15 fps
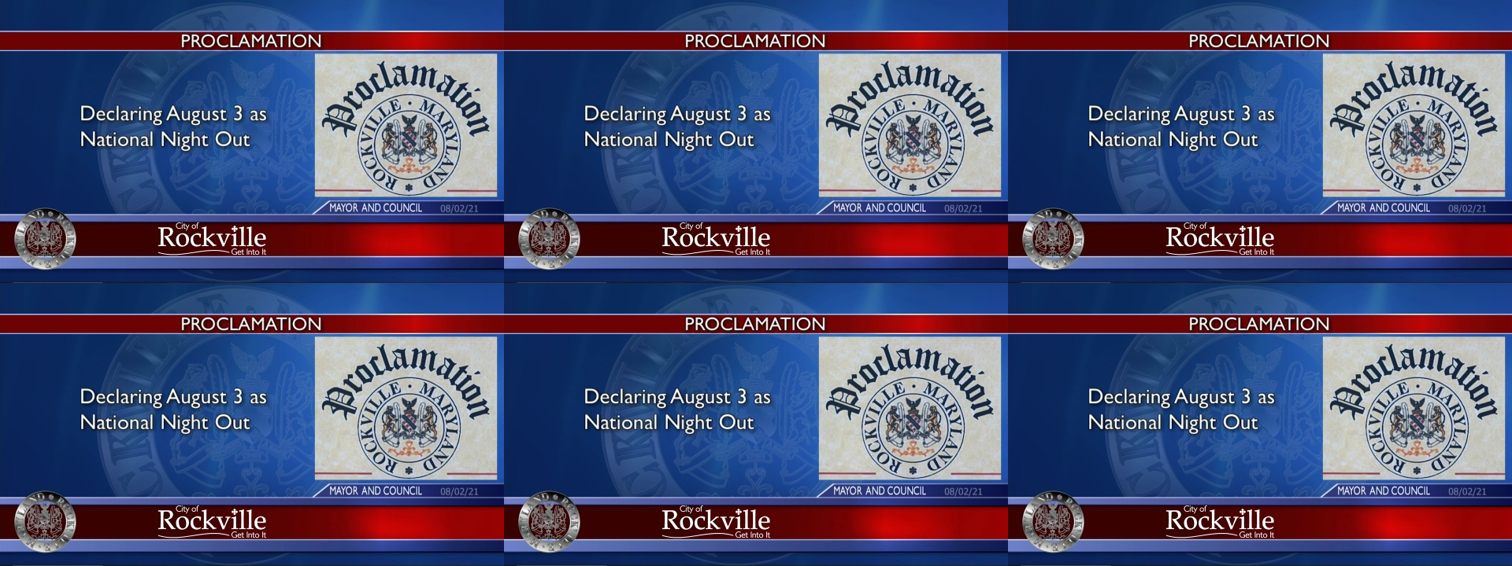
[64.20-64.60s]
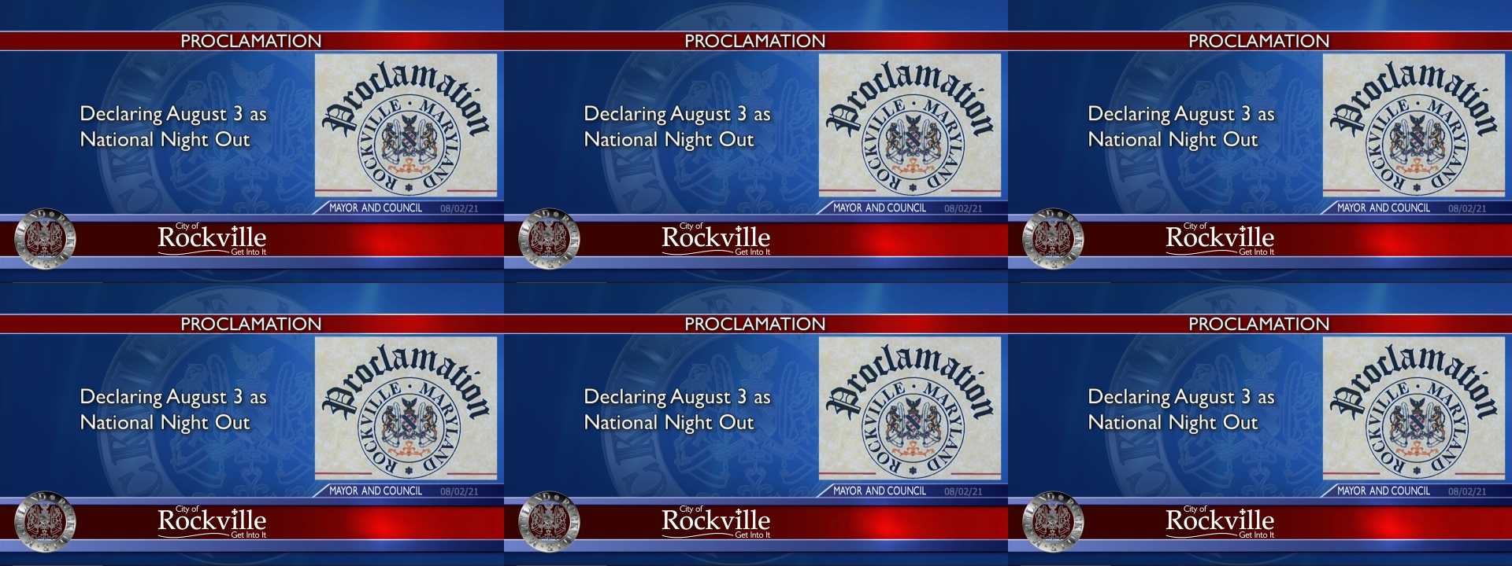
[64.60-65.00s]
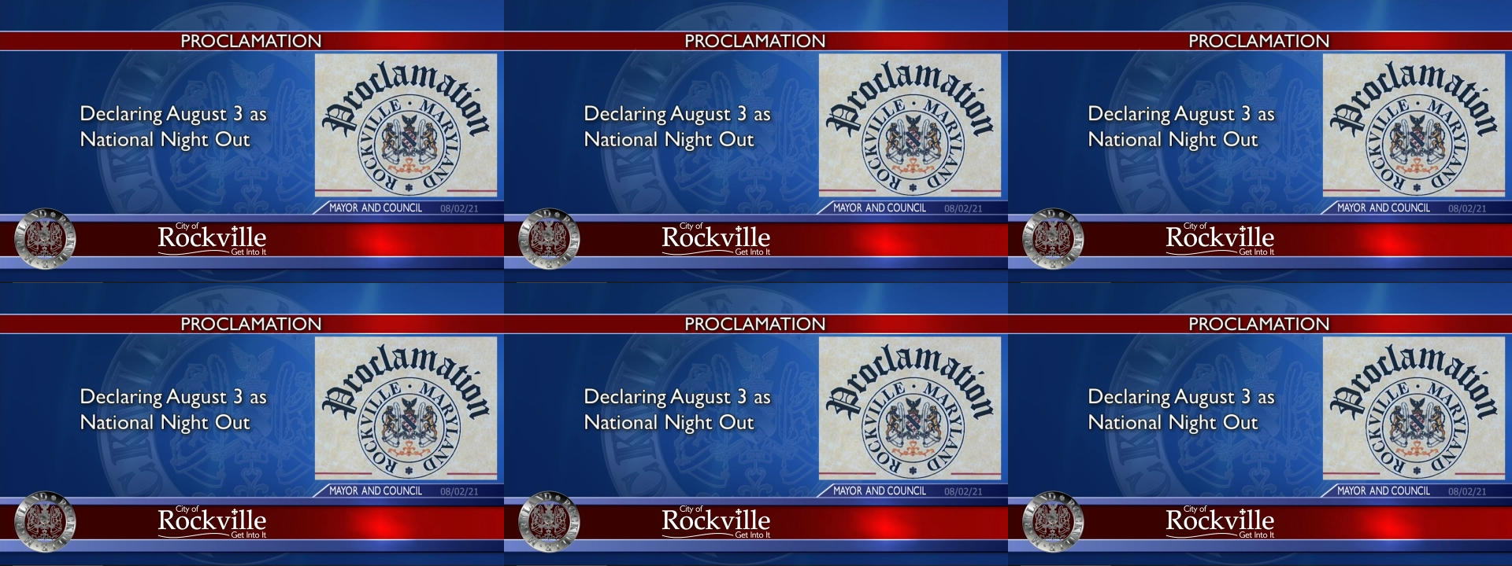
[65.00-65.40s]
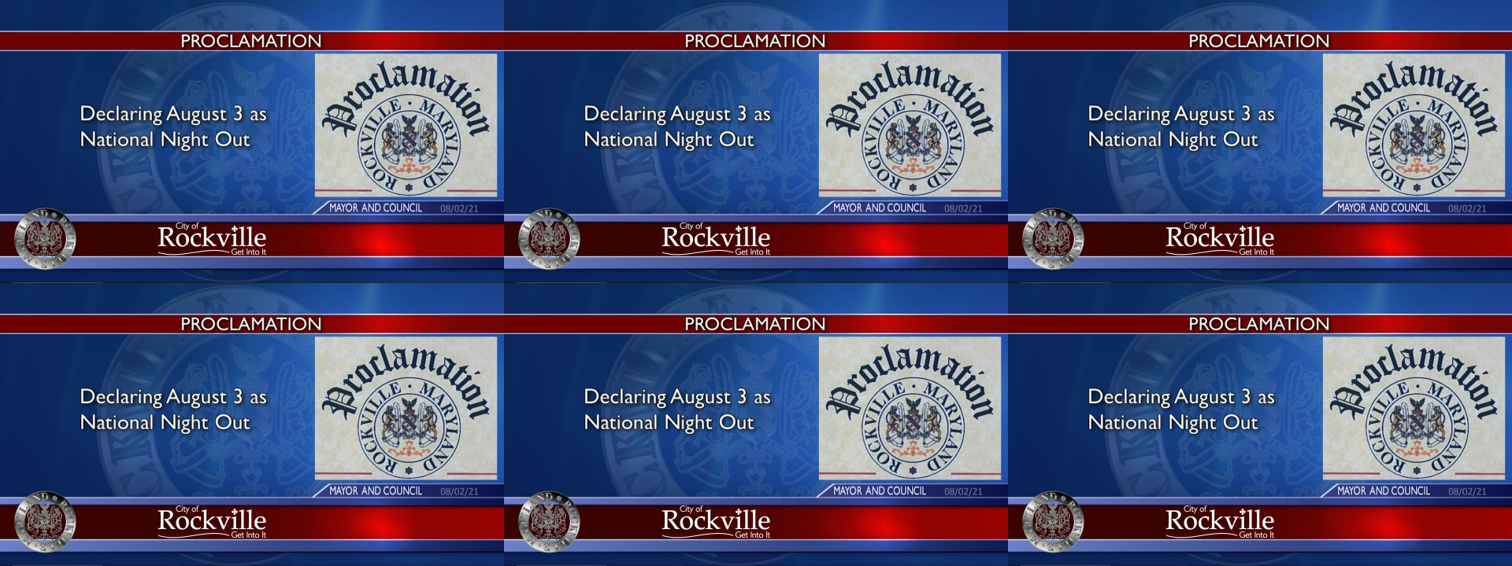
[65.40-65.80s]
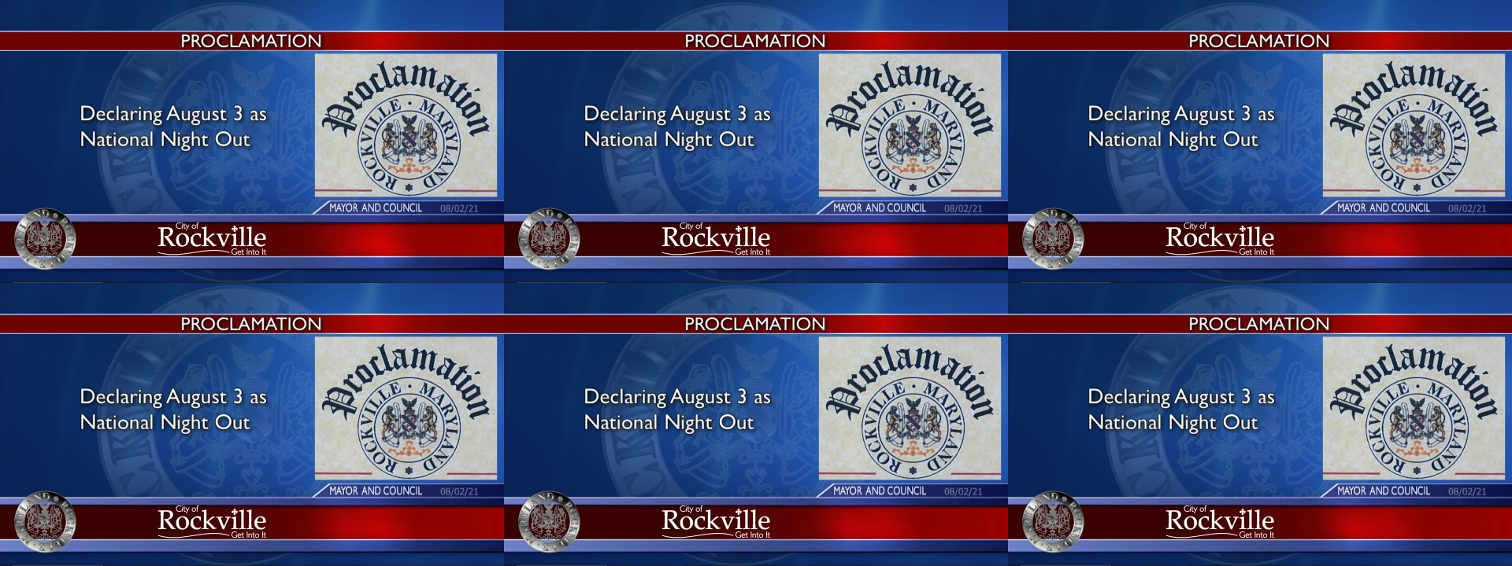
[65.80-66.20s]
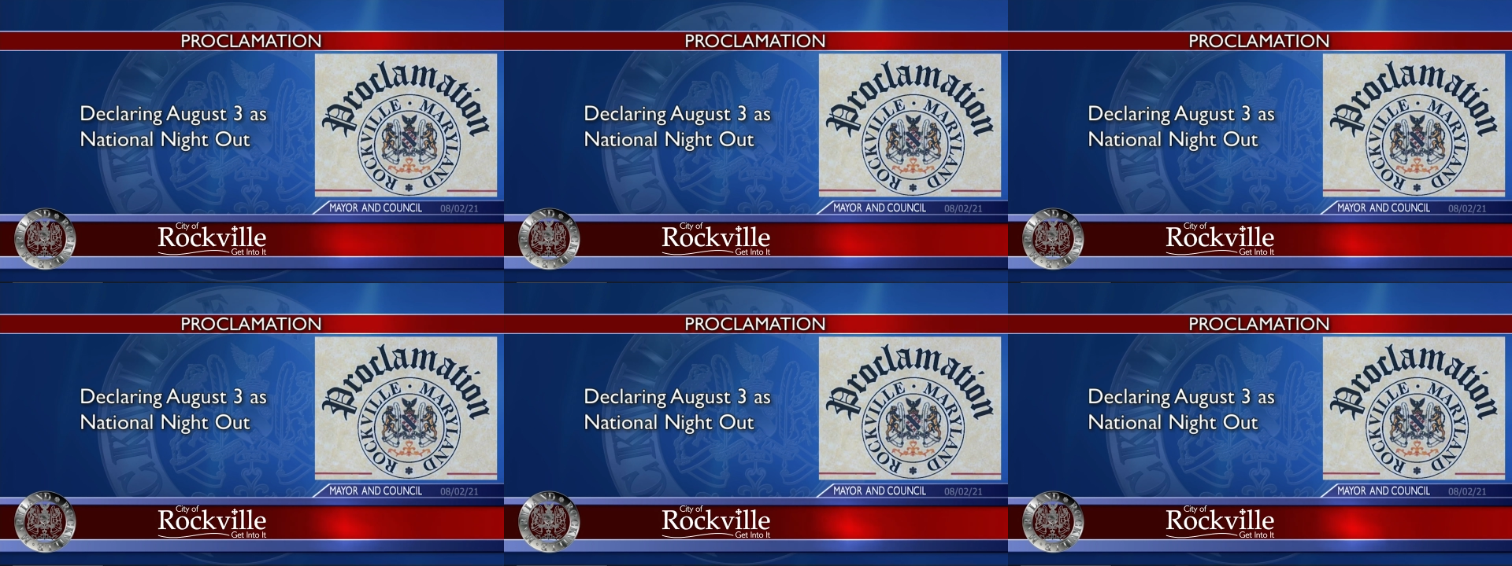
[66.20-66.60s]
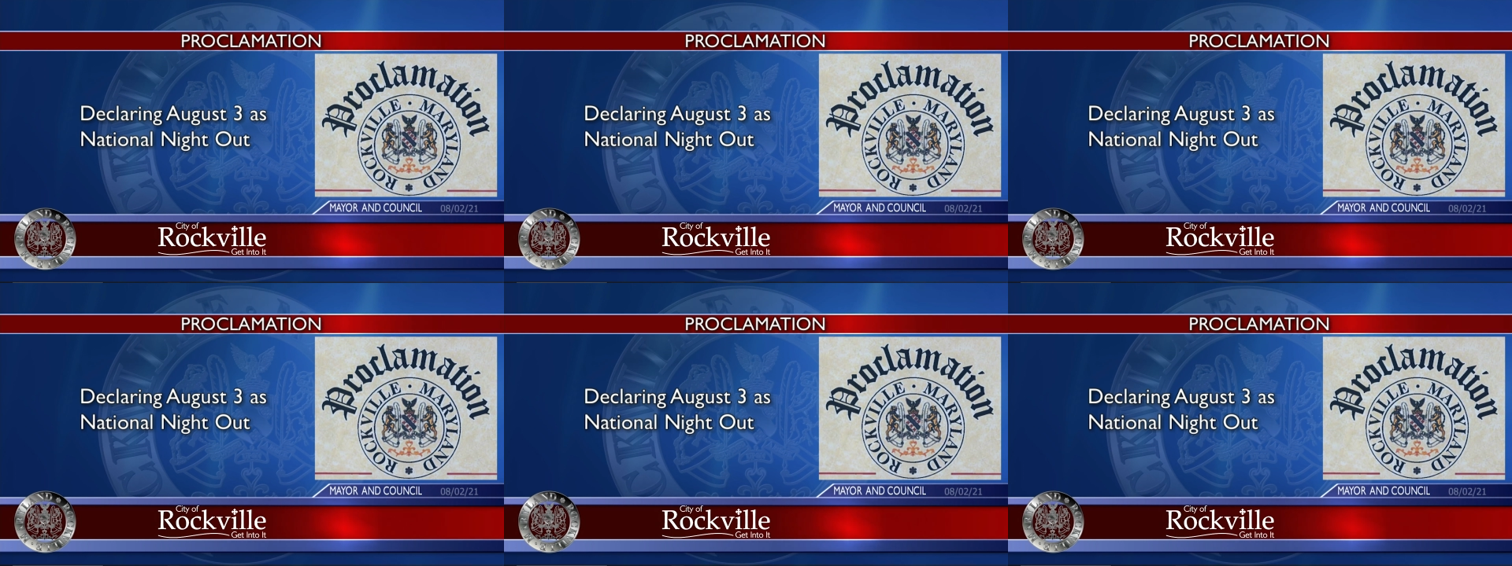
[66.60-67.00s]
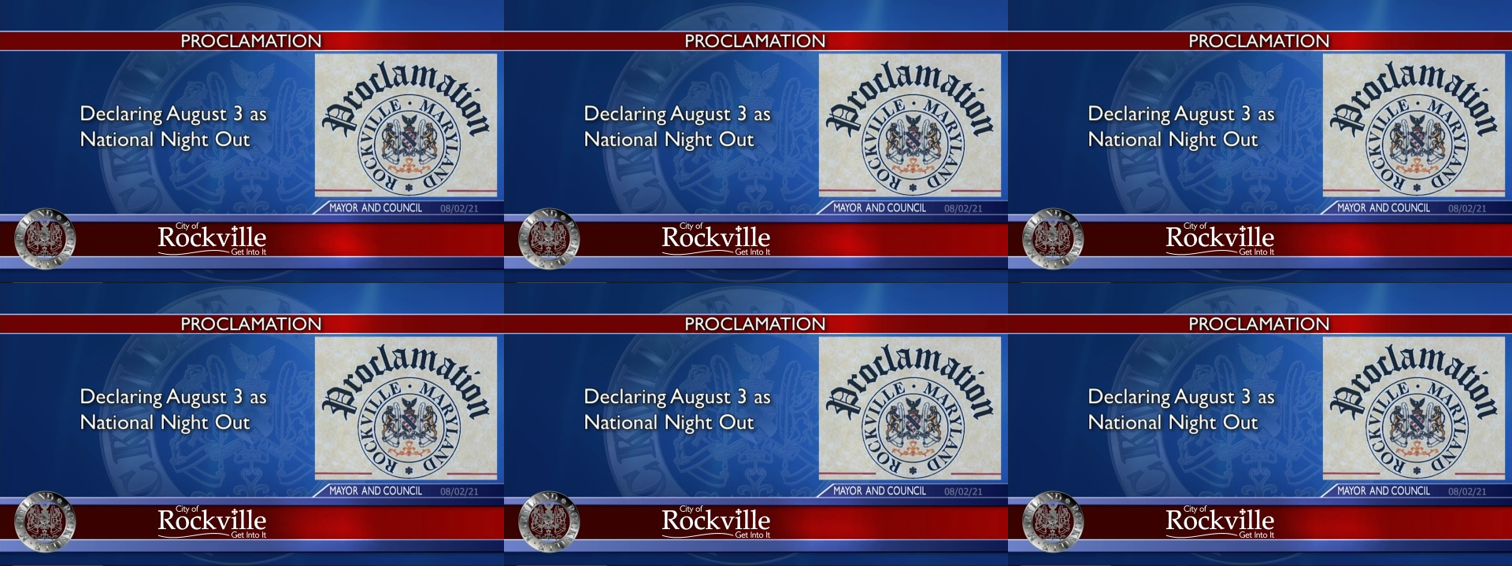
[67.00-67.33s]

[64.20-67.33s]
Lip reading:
[unreadable: no face in view]